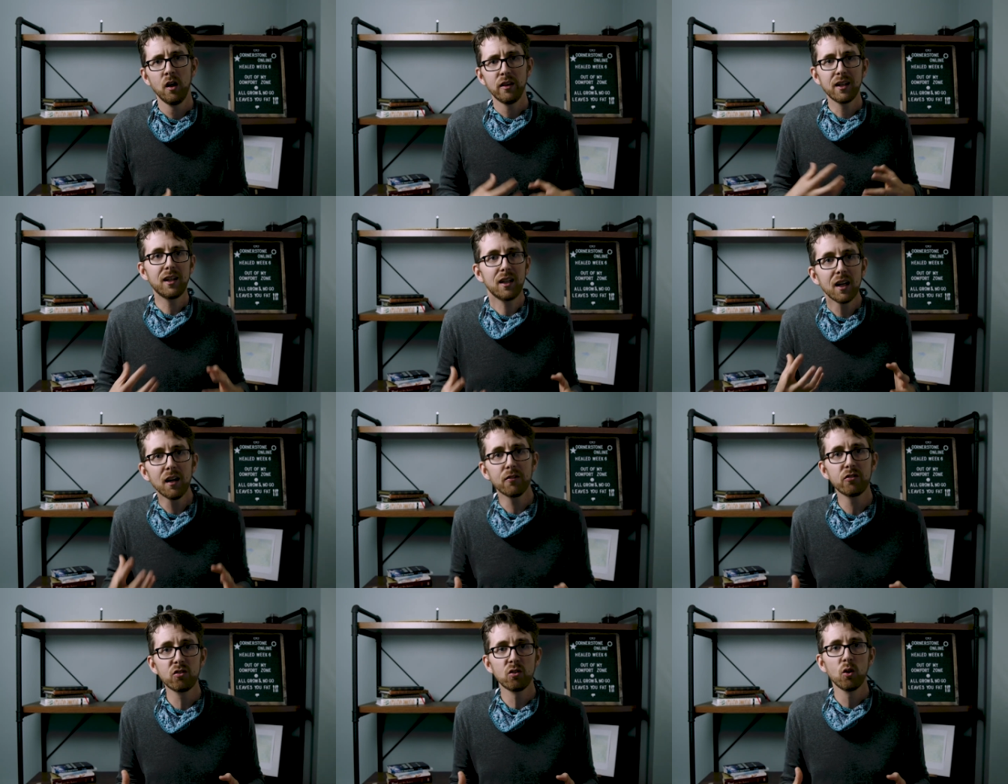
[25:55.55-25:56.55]
The
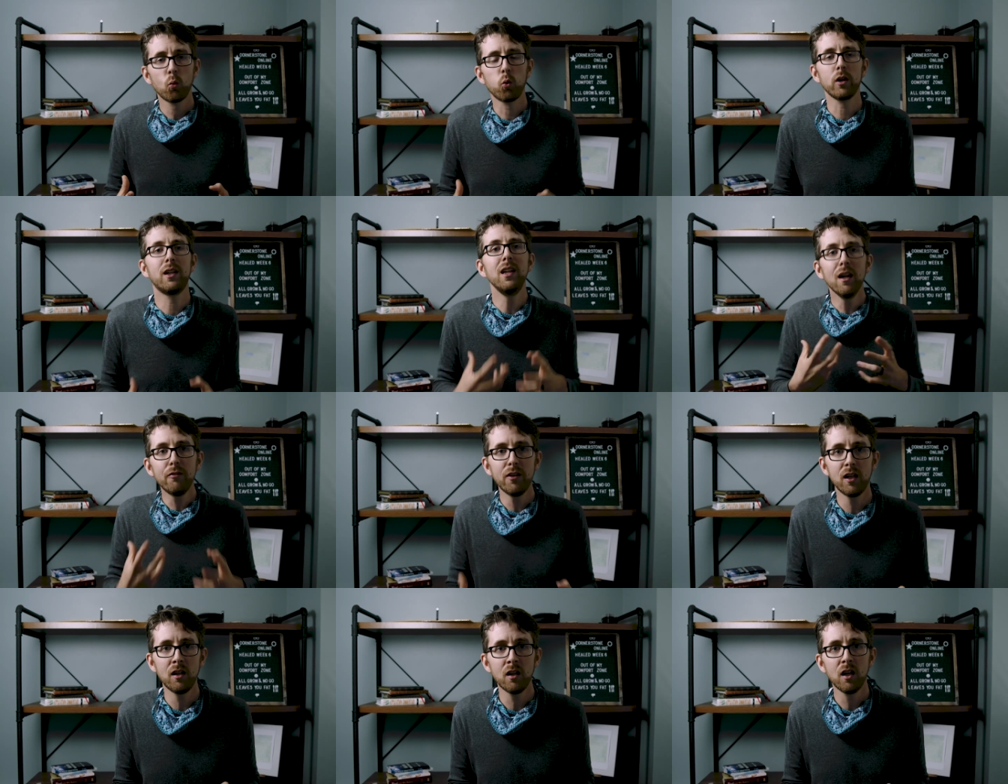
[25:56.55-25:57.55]
gifts were
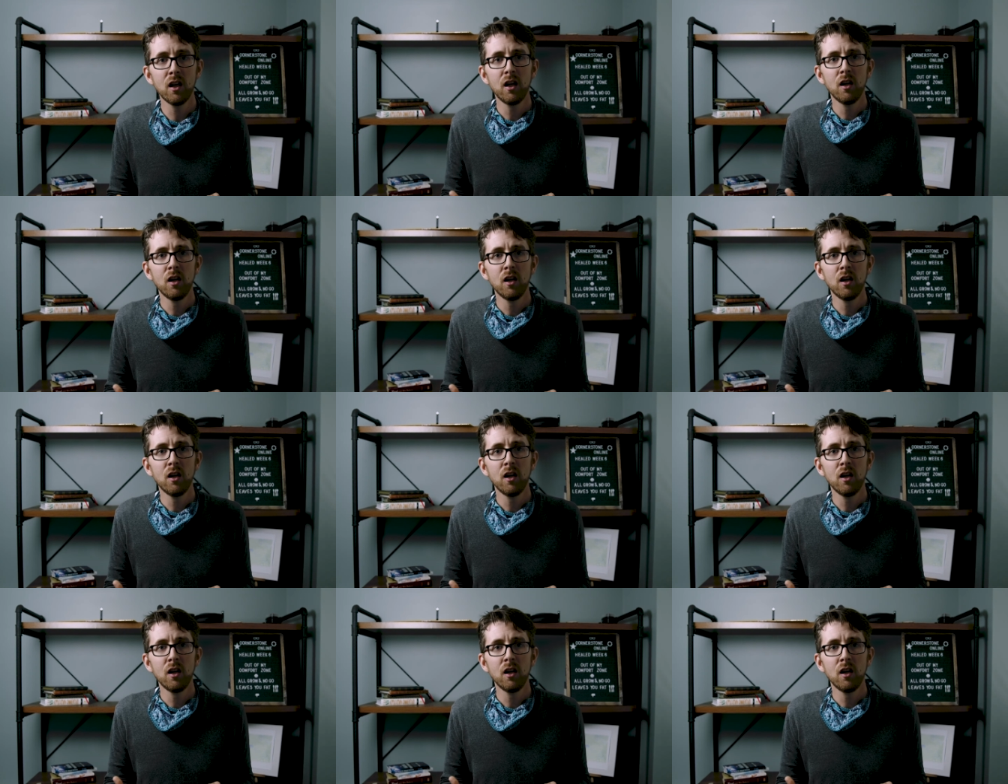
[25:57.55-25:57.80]
given